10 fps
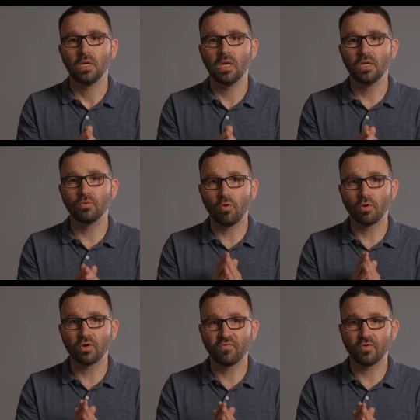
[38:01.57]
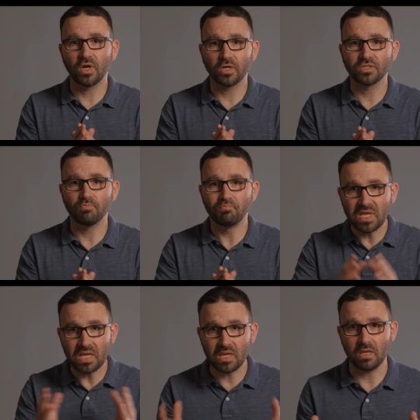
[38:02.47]
in order for there to
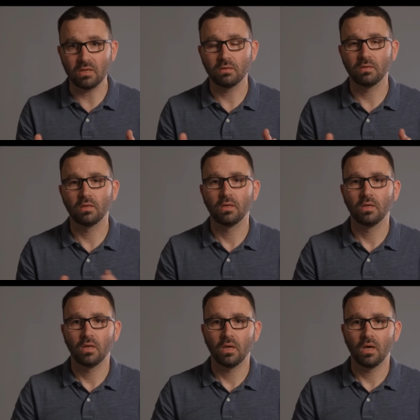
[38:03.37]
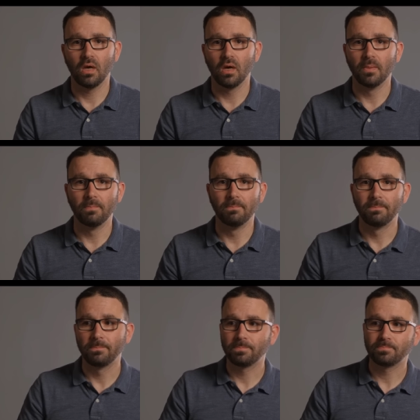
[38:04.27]
be um,
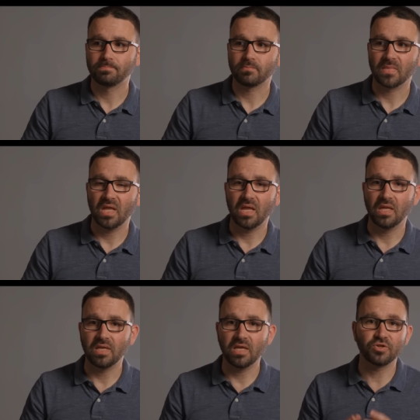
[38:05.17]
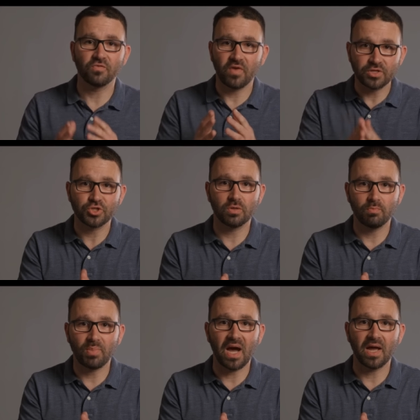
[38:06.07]
an intervention
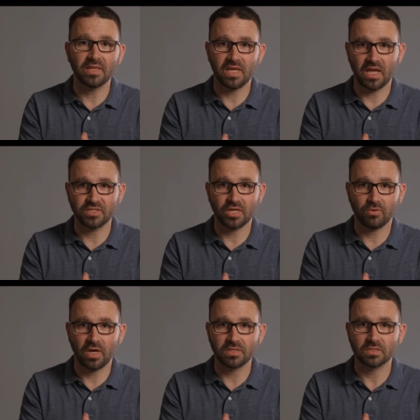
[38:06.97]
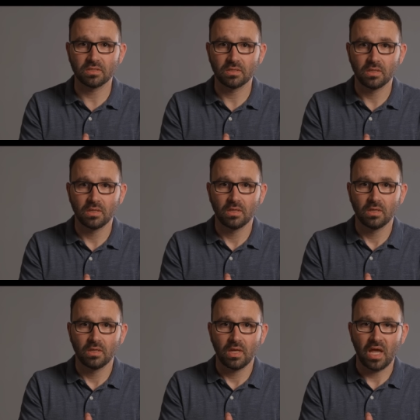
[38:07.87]
by the Antichrist
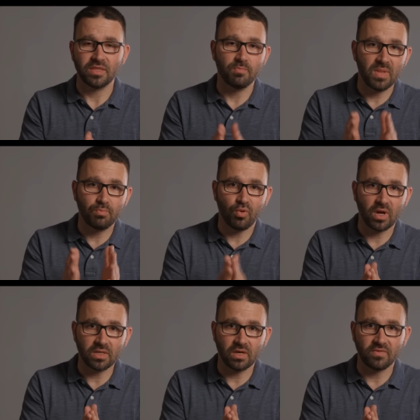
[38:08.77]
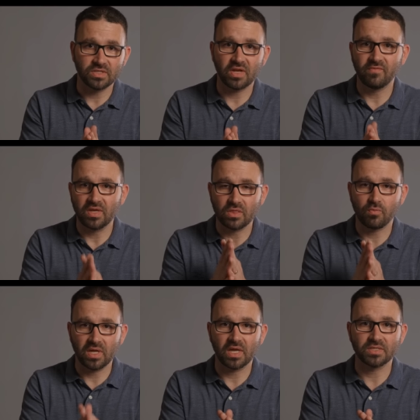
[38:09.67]
at the midpoint of the 70th
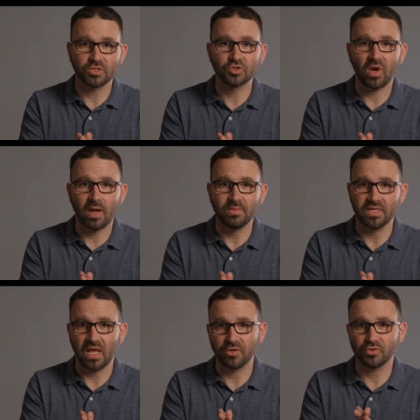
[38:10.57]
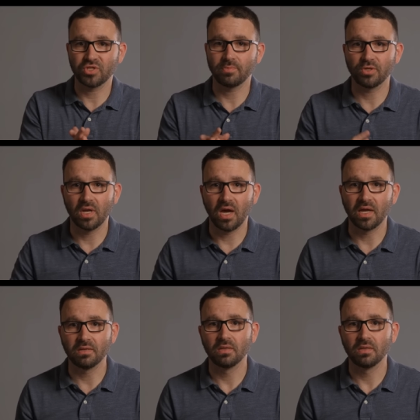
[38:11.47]
week, as described in Daniel chapter 9,